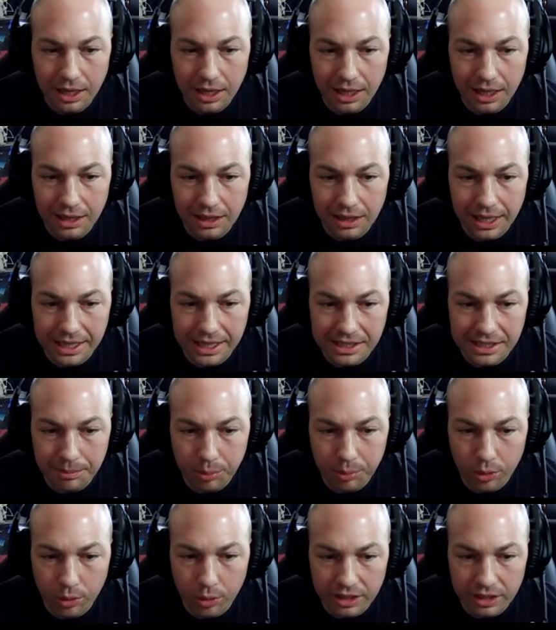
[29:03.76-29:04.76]
less
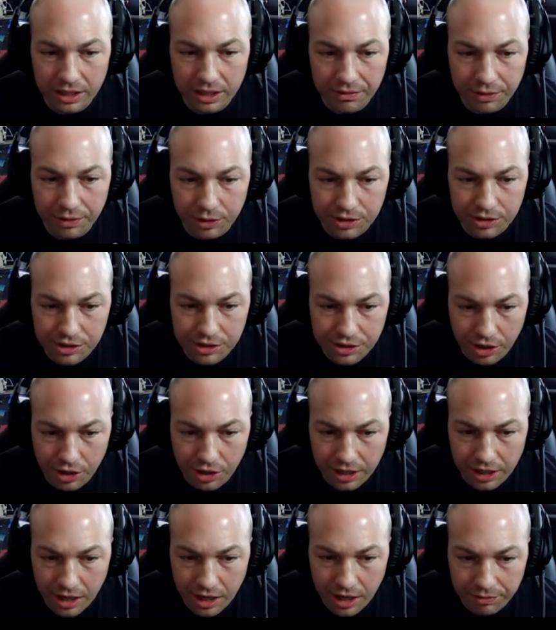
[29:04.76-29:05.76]
important if you're
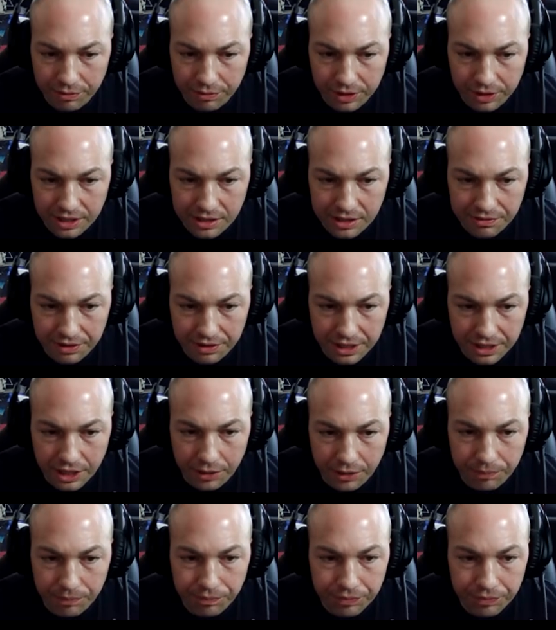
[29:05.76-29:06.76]
starting off with this
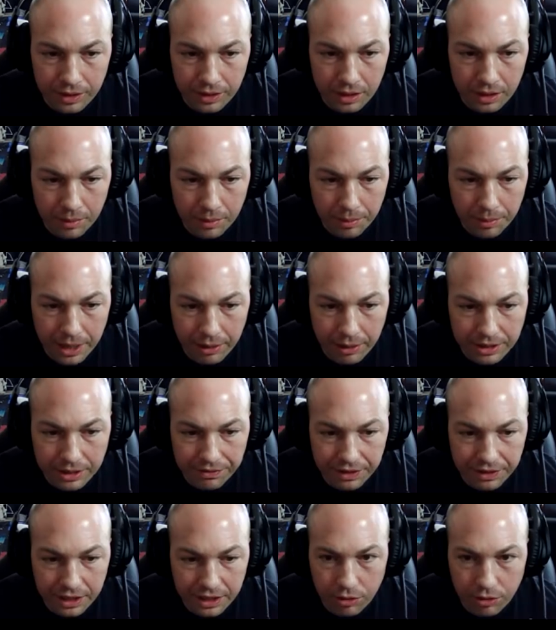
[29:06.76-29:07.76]
video. But I would
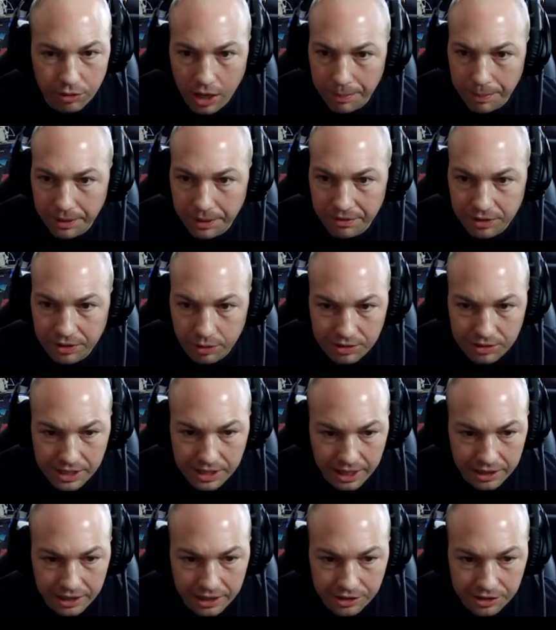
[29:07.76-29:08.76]
definitely crop it if there was
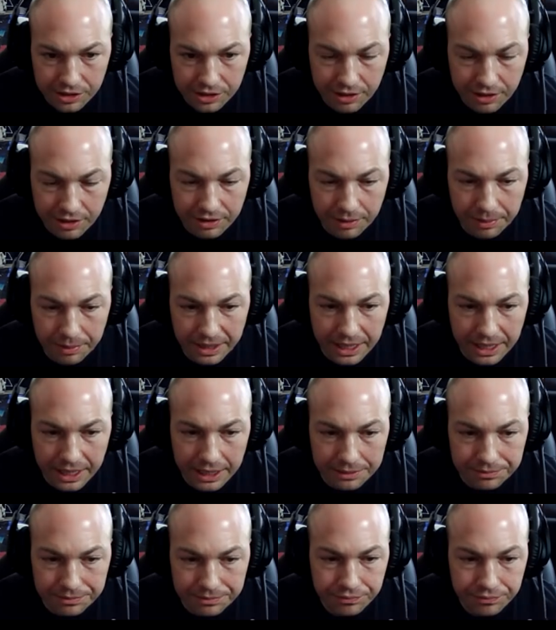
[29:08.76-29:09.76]
extra stuff in the
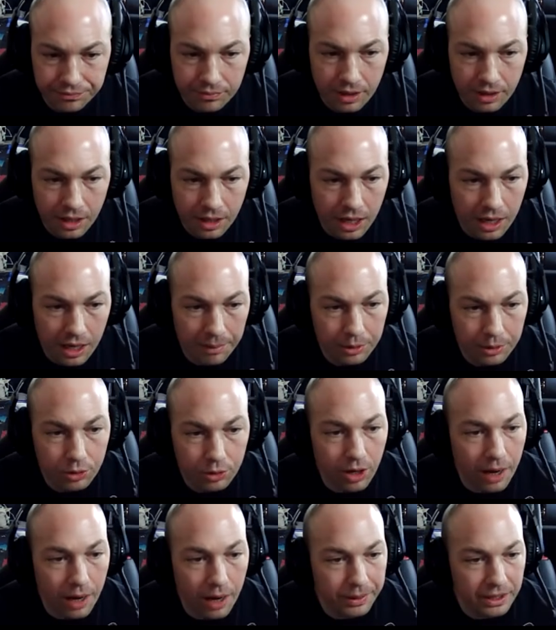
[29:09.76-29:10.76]
beginning.
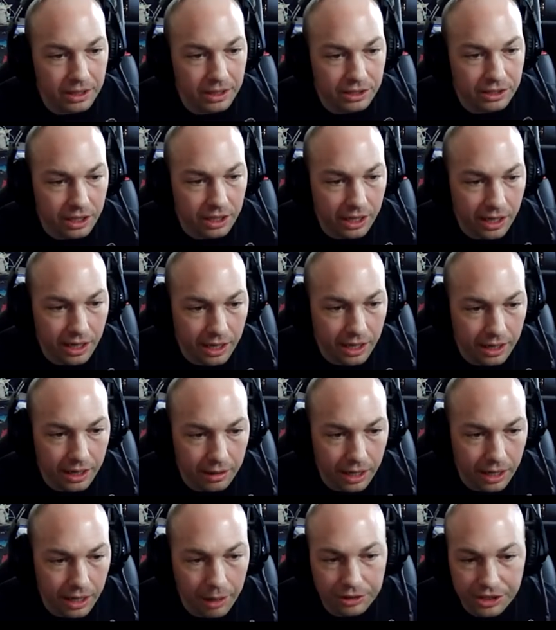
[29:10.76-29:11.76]
Cropping,
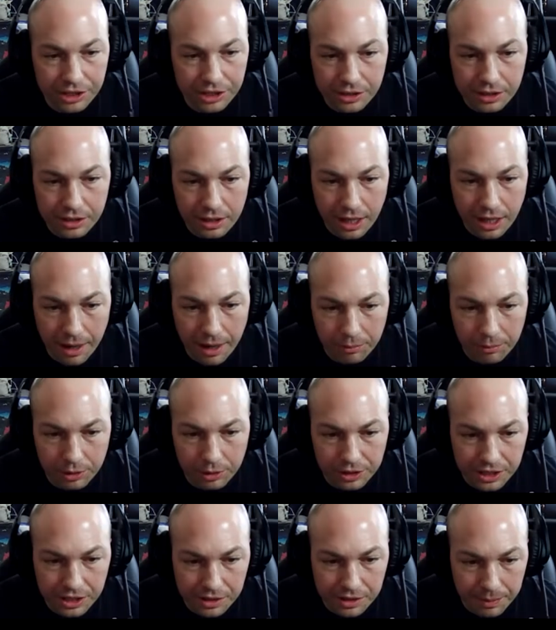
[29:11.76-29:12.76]
that
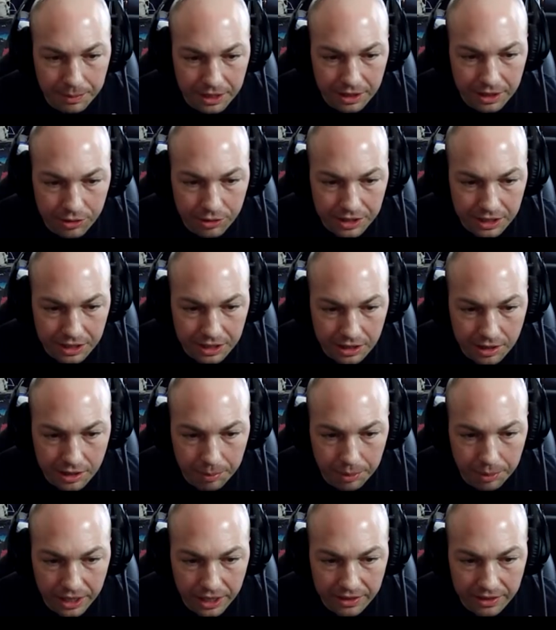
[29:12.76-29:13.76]
would just mean using the
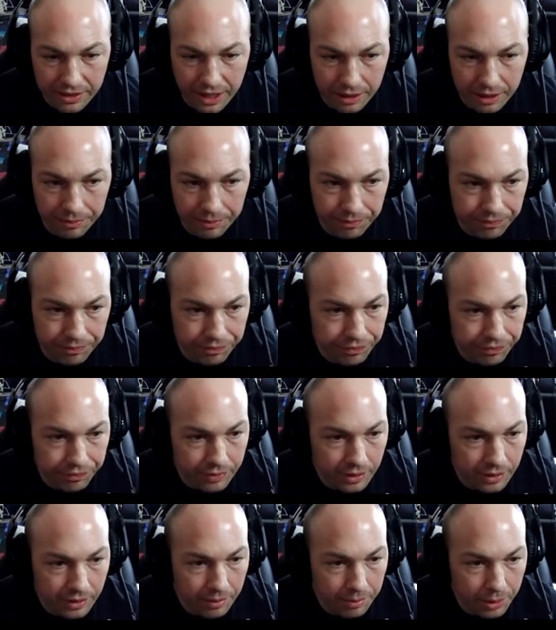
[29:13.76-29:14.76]
blade there.
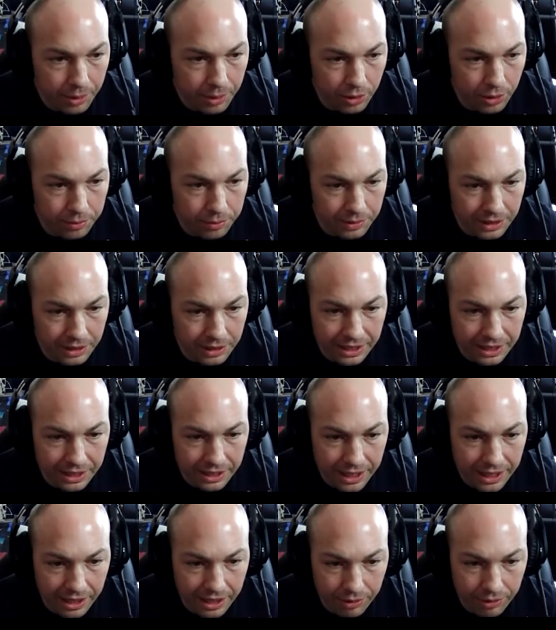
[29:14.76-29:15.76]
Boom,
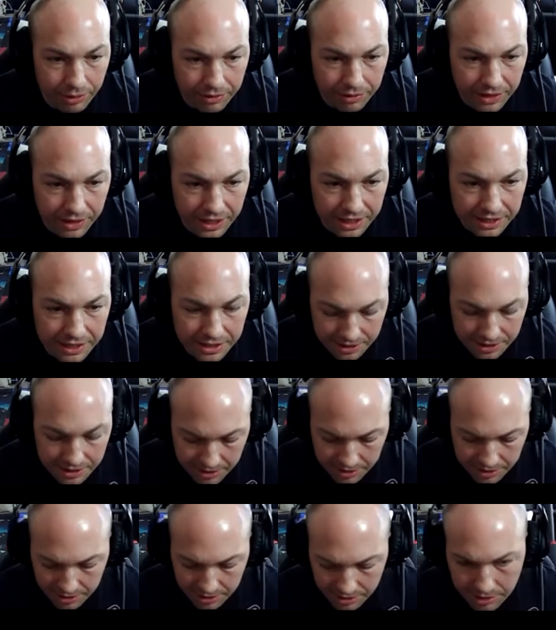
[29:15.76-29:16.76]
getting rid of this.
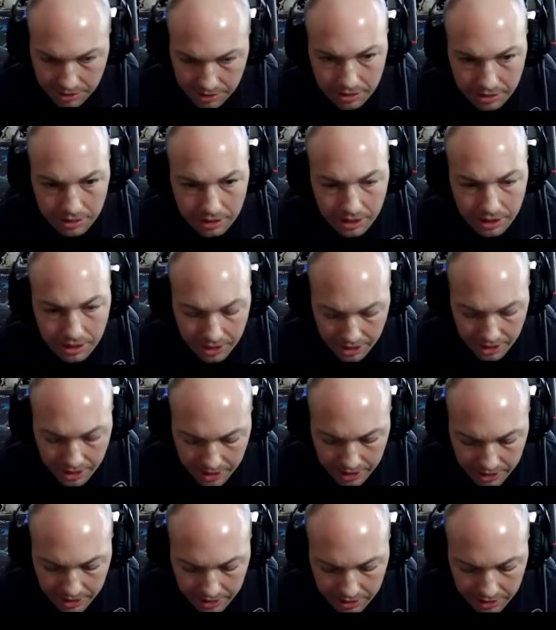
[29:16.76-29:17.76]
And